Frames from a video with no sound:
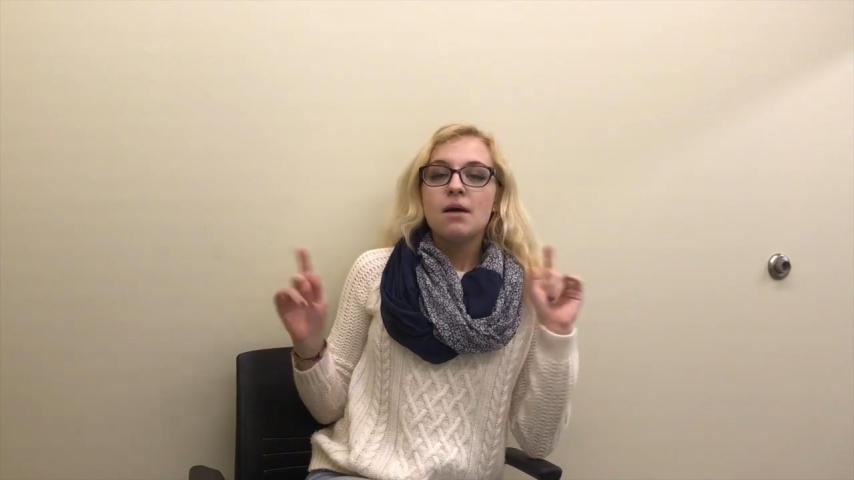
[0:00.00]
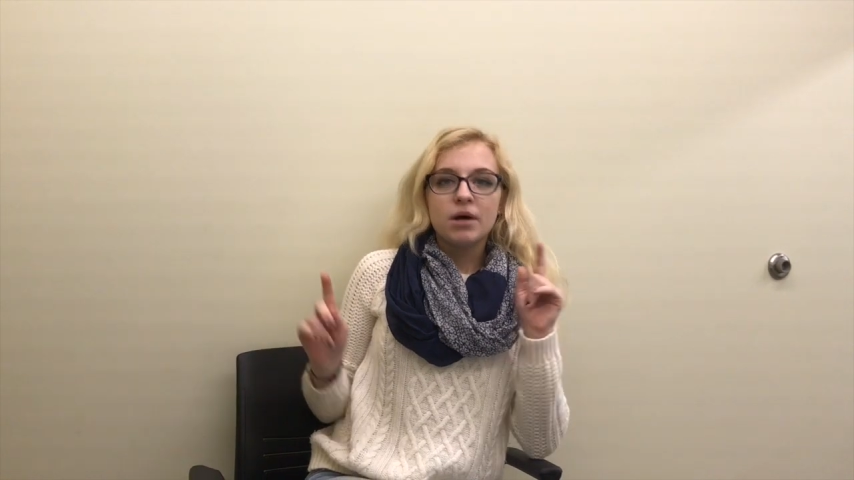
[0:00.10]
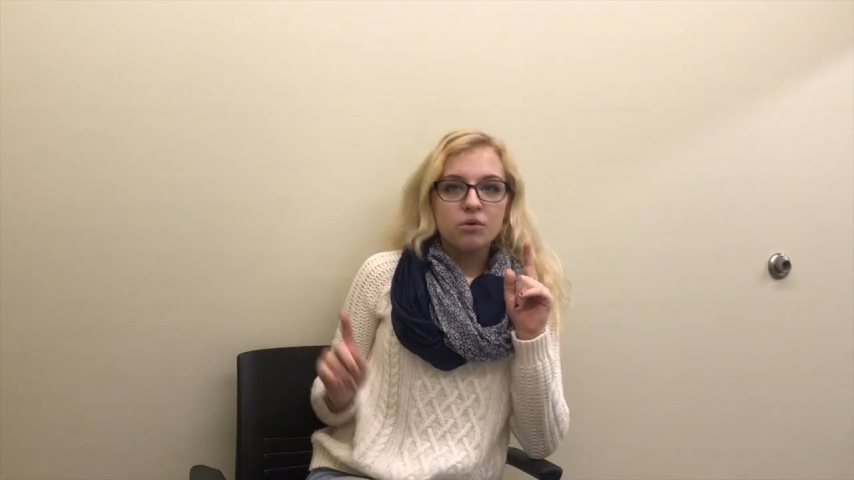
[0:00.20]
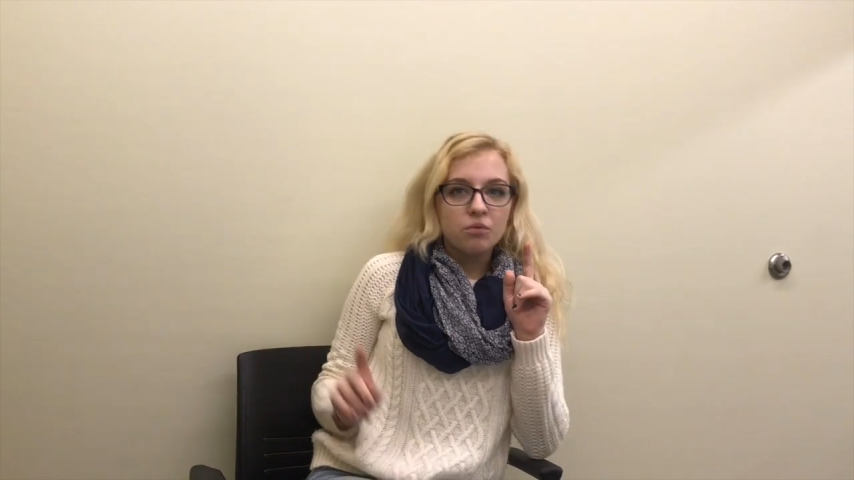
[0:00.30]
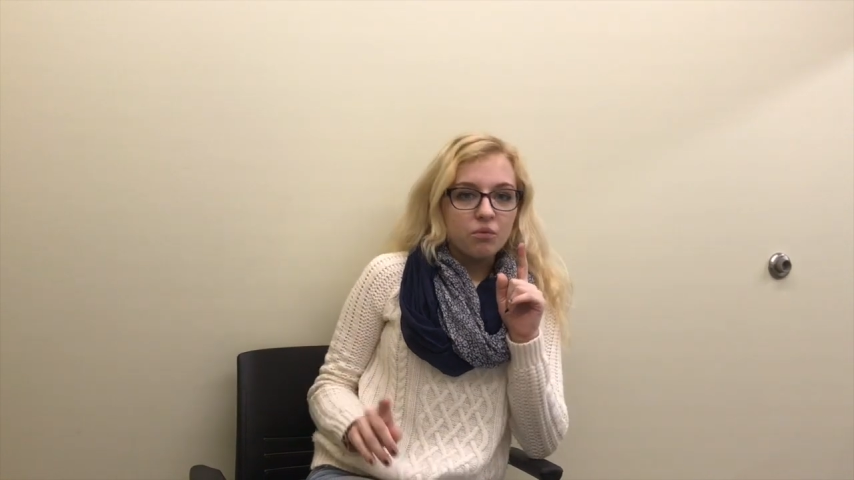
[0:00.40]

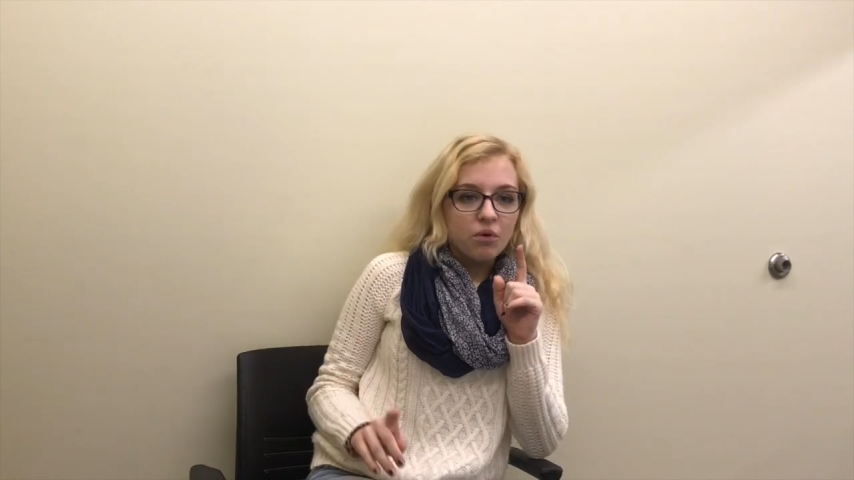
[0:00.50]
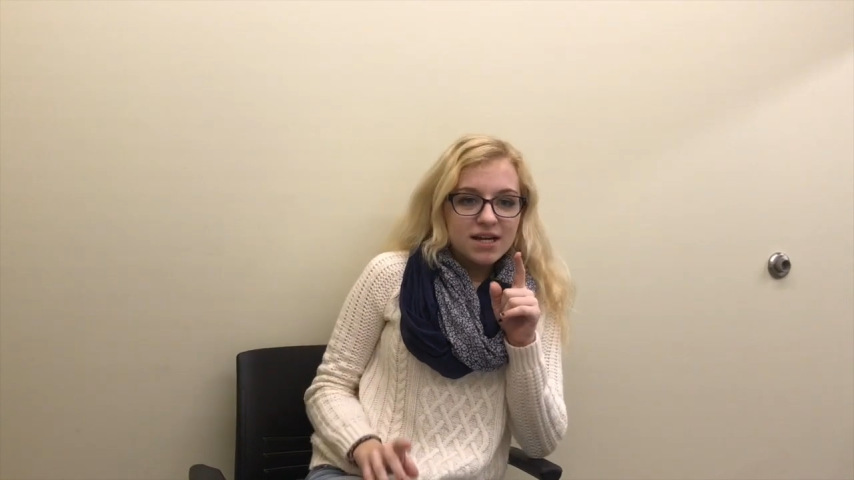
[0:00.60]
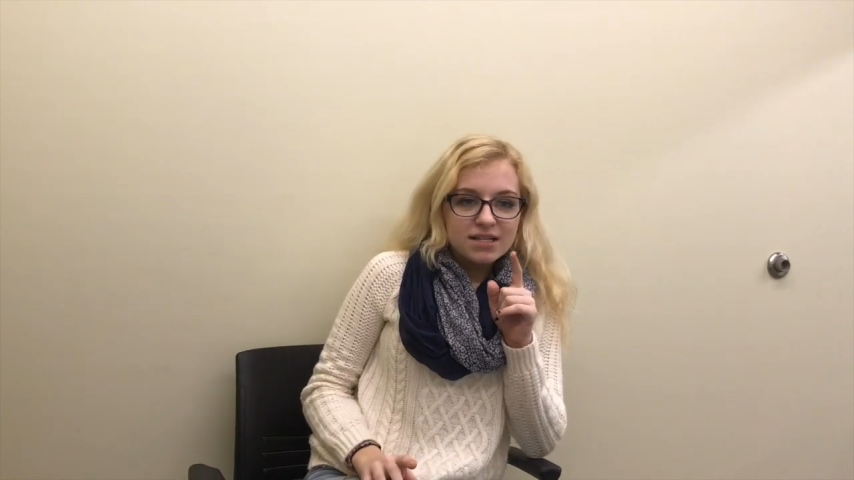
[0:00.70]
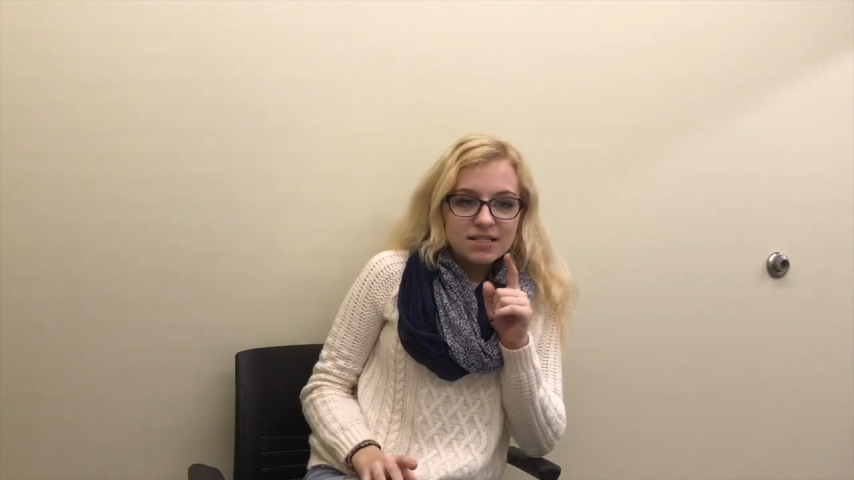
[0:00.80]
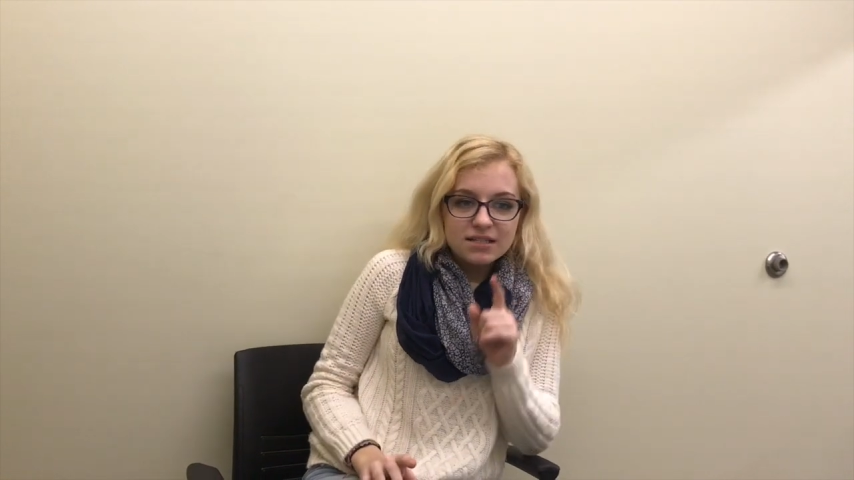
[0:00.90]
but
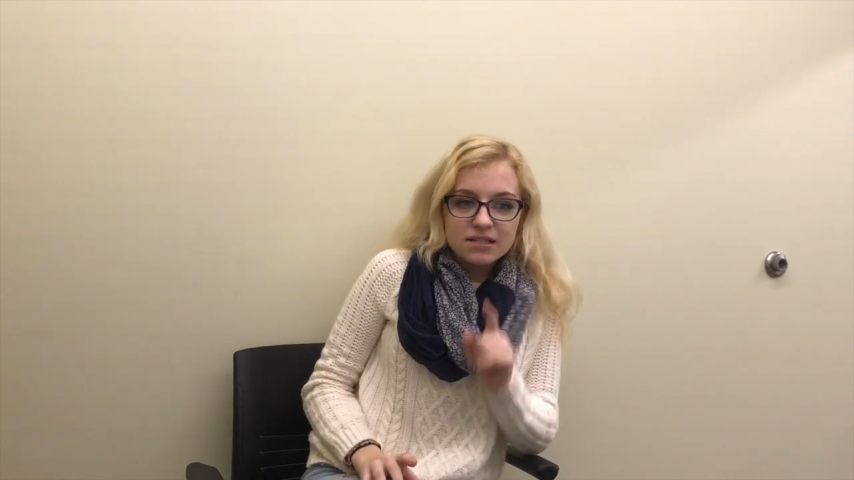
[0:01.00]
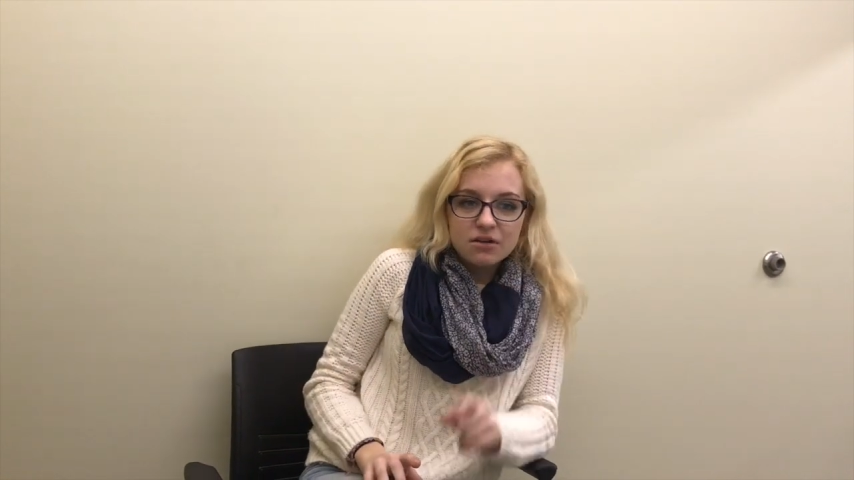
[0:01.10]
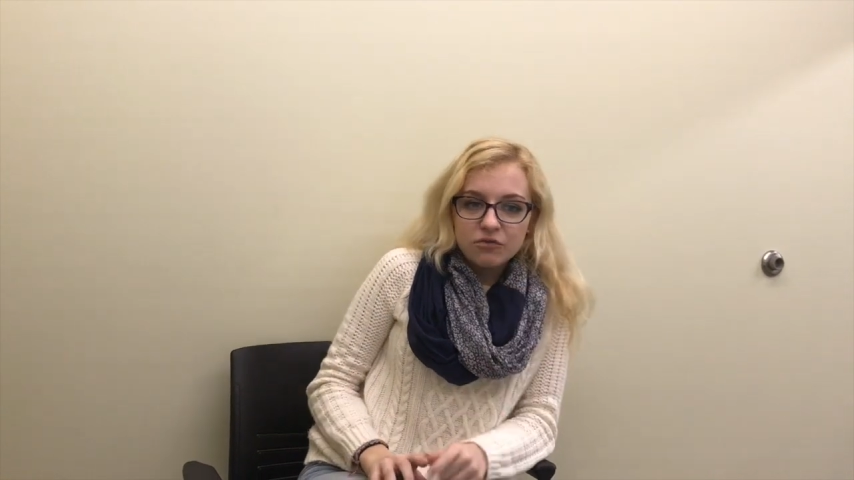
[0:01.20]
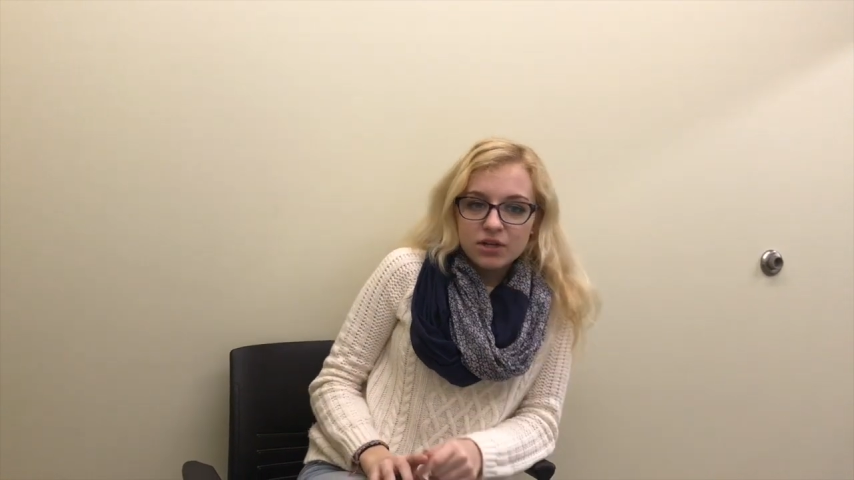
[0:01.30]
what is the